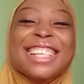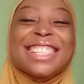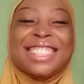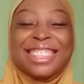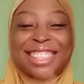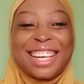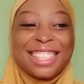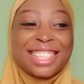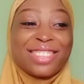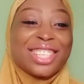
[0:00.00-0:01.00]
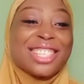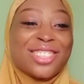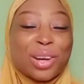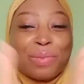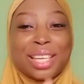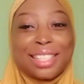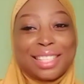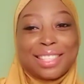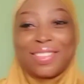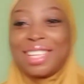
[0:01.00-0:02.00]
So guys, I've enjoyed making
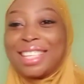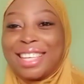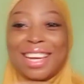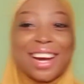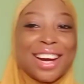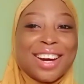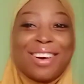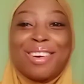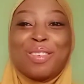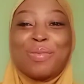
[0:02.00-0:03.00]
this video.